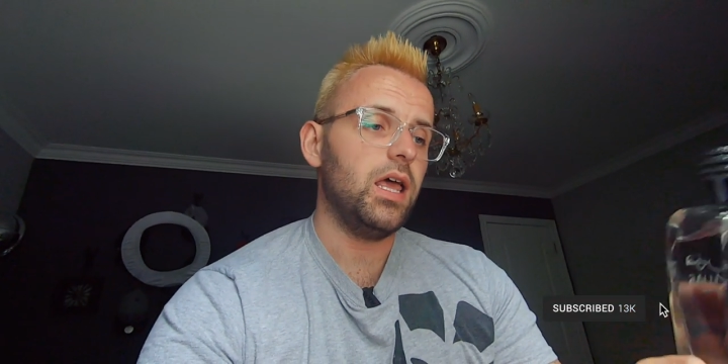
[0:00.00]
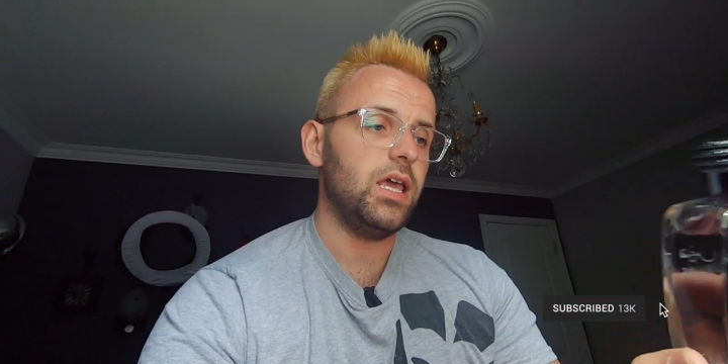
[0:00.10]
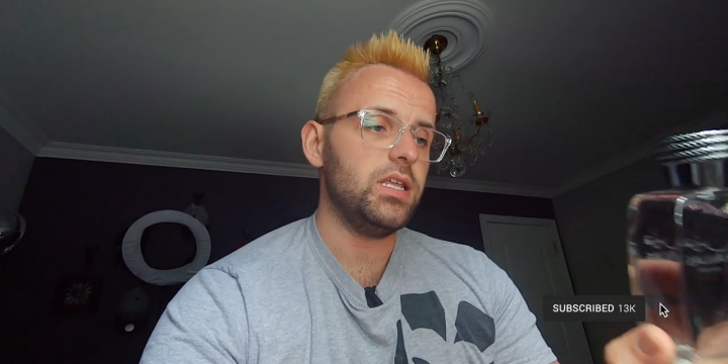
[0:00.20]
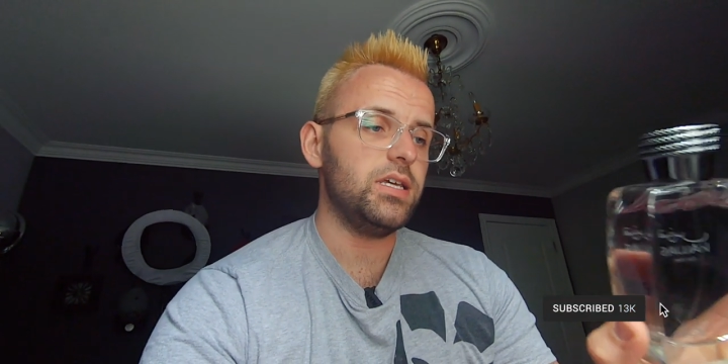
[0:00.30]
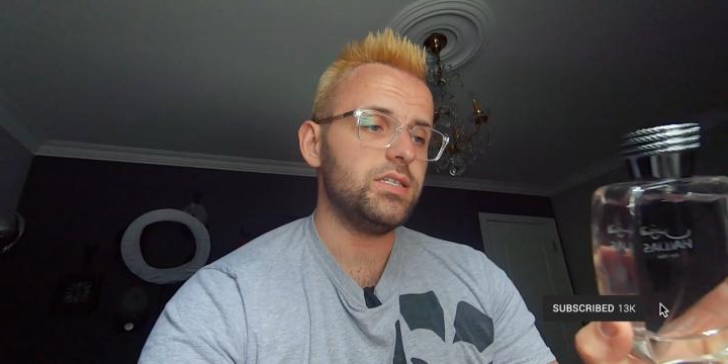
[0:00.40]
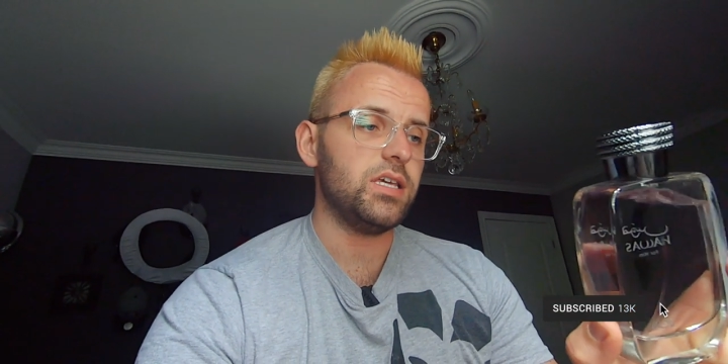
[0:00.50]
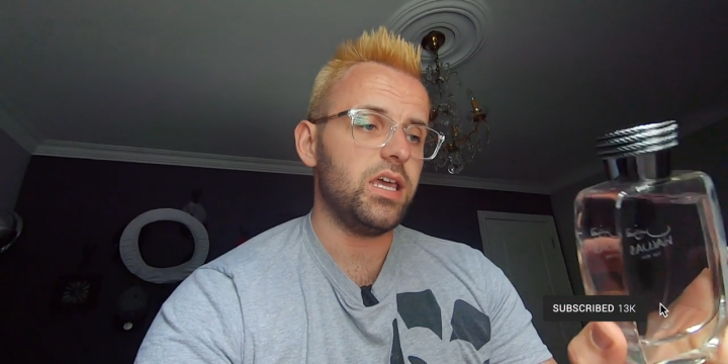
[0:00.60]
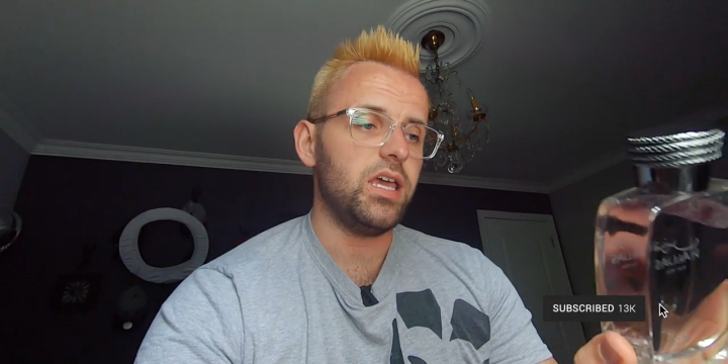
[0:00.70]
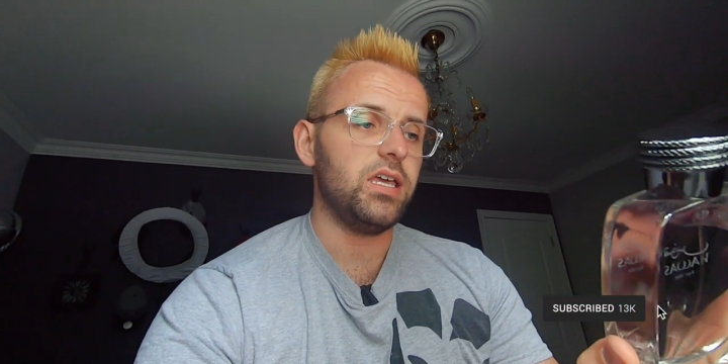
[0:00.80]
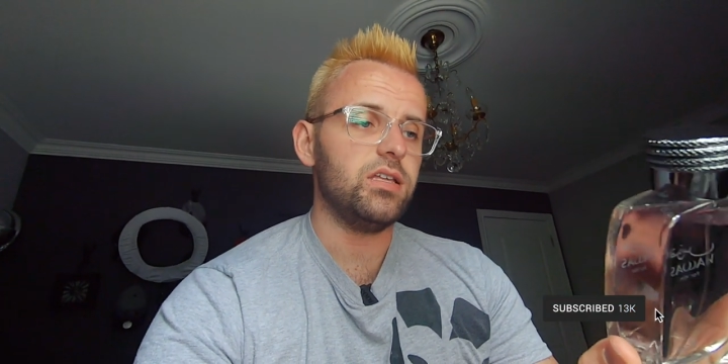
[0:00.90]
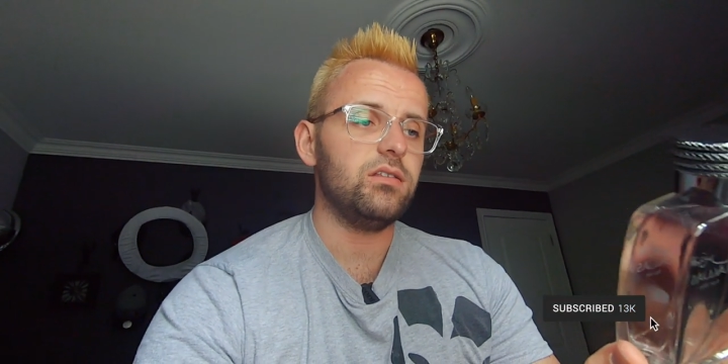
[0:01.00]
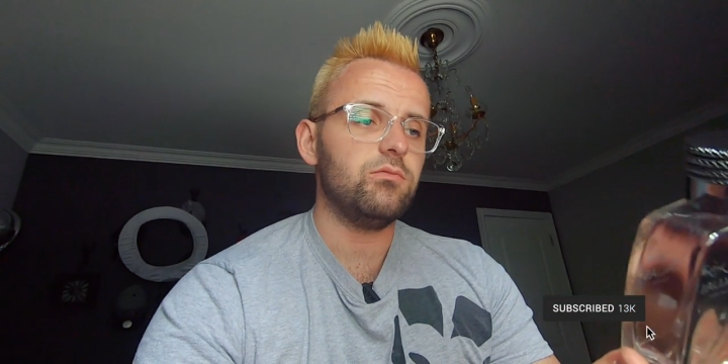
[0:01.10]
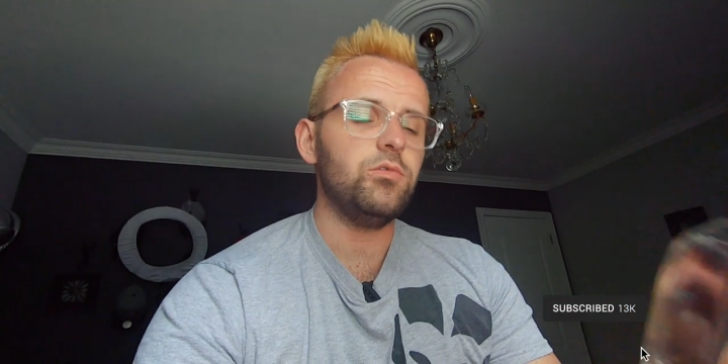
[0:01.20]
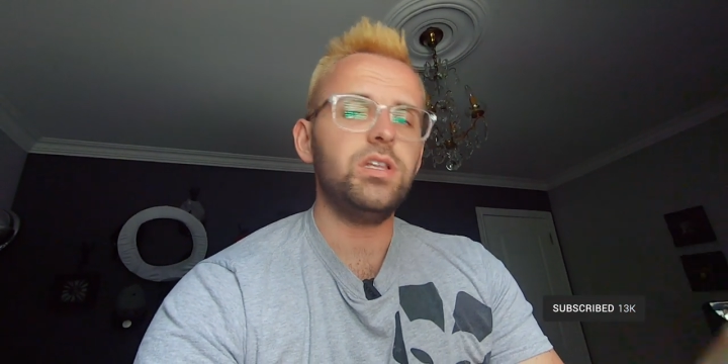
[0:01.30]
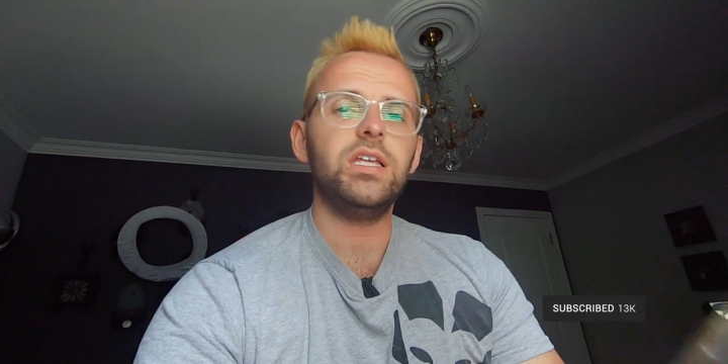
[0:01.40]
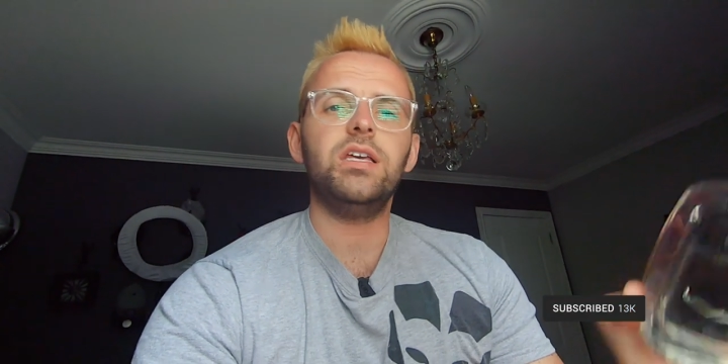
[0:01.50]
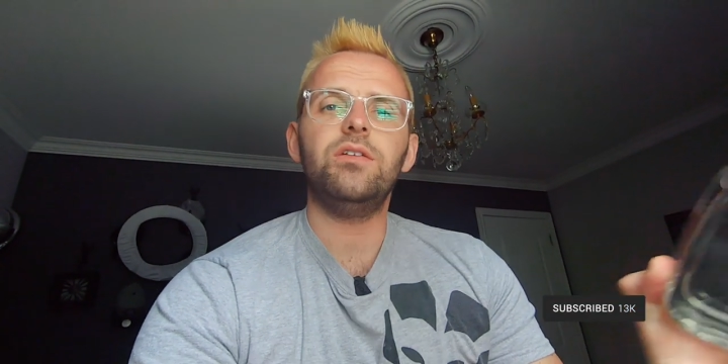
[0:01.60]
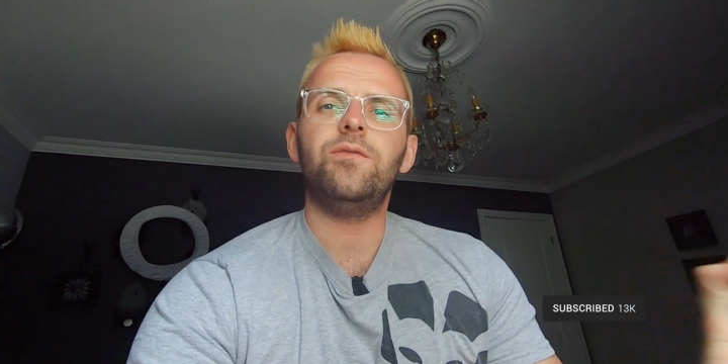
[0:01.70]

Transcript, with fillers: It is a really